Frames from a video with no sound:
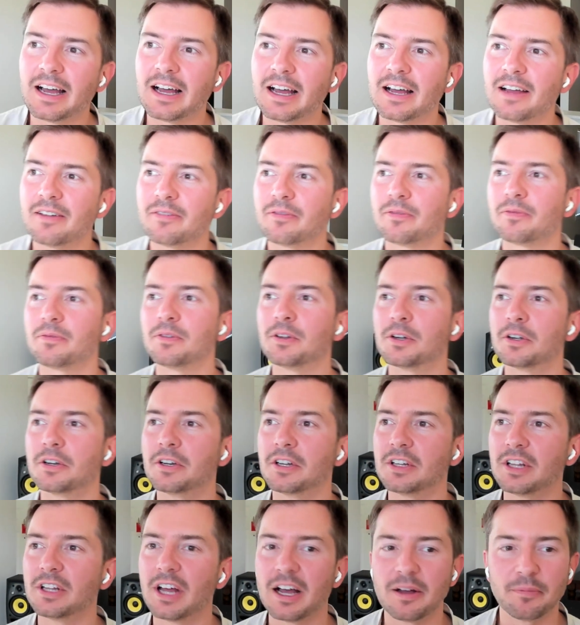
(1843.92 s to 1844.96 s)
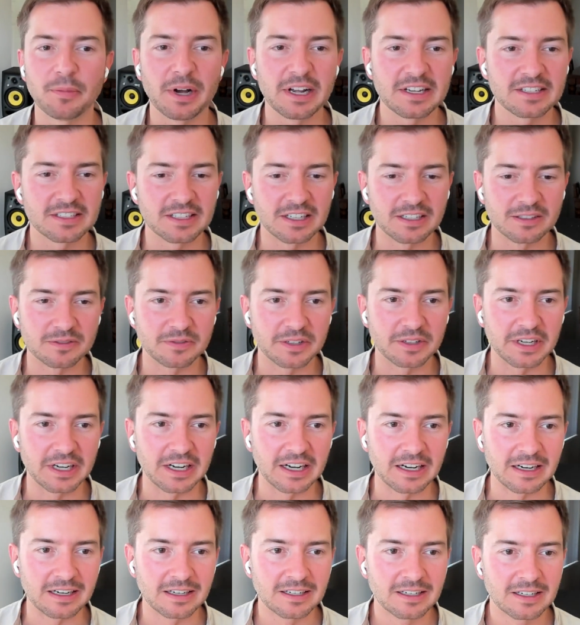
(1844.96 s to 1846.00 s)
Yeah, I've learned a lot myself
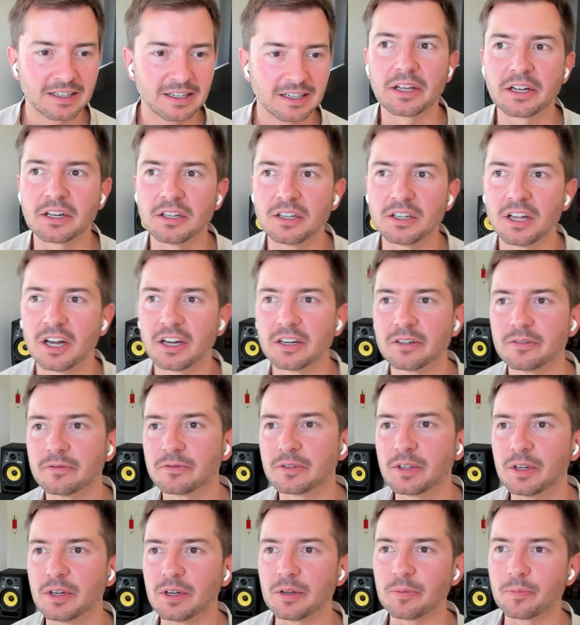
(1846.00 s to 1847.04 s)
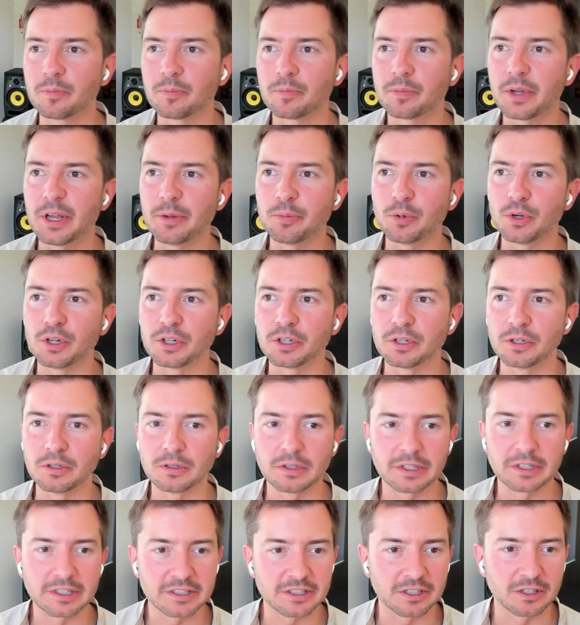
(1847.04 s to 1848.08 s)
here. I think a lot of the people
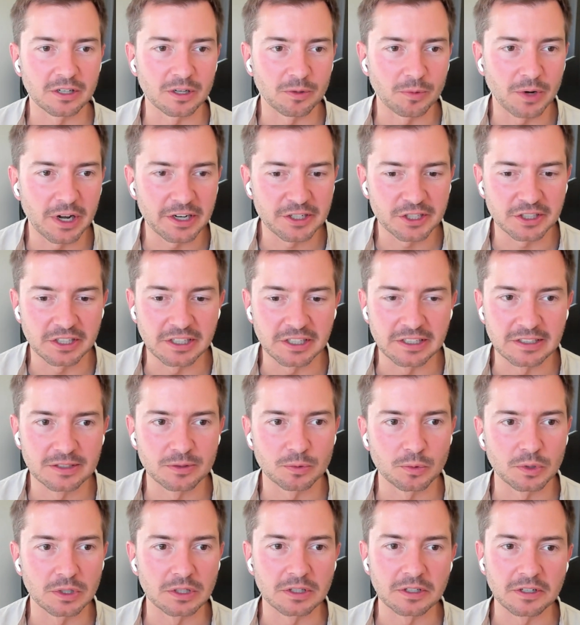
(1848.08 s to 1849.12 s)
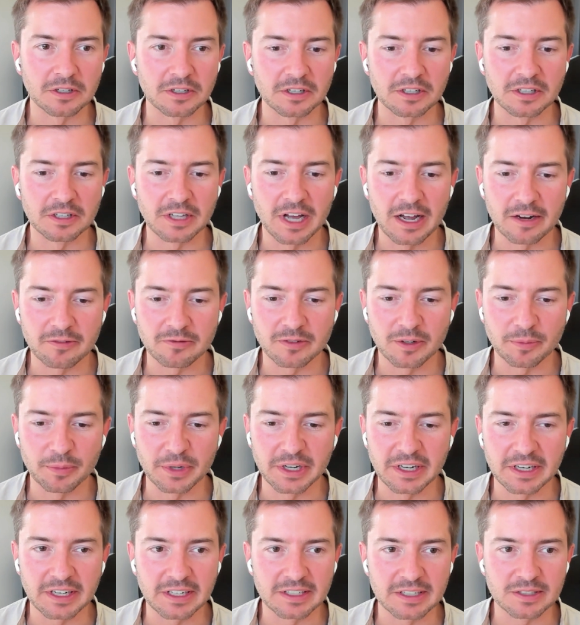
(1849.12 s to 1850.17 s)
who listen or watch this will learn a lot
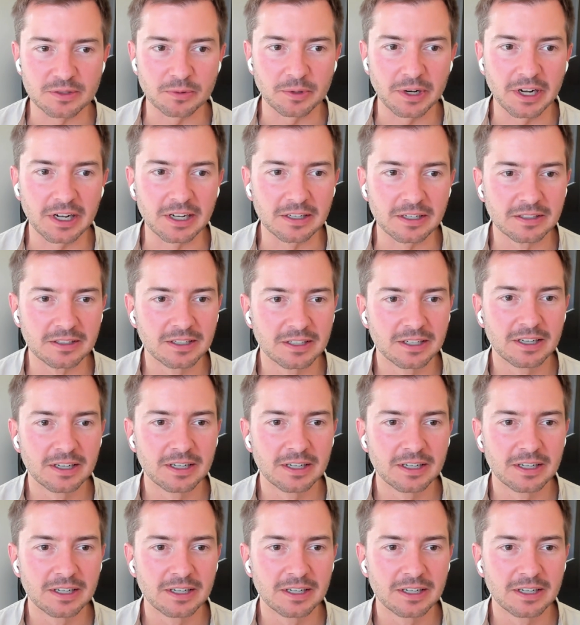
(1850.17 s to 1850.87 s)
from it as well.